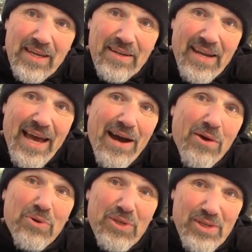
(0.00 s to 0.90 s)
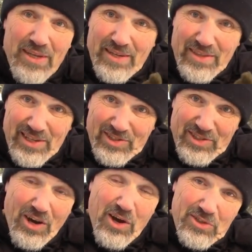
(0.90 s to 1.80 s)
Now,
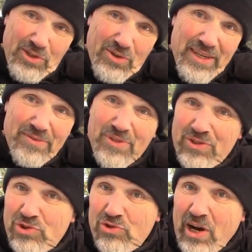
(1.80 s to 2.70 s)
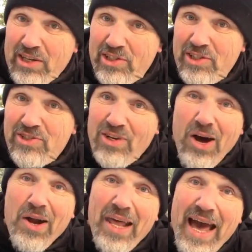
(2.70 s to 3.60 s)
this also gives instructions
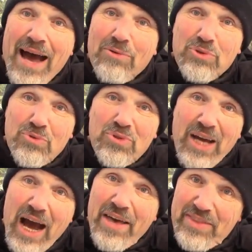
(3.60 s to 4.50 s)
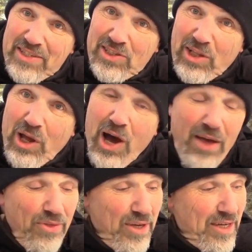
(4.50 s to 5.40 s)
on how to dye this
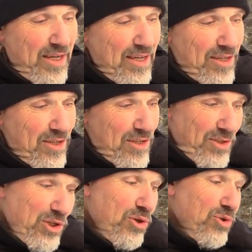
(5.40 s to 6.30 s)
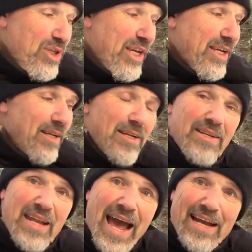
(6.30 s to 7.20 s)
cloth using
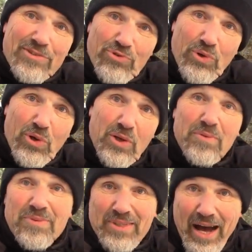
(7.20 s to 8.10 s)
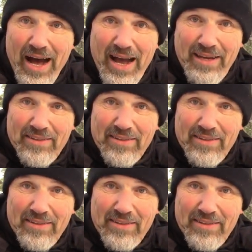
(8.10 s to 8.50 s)
natural dye.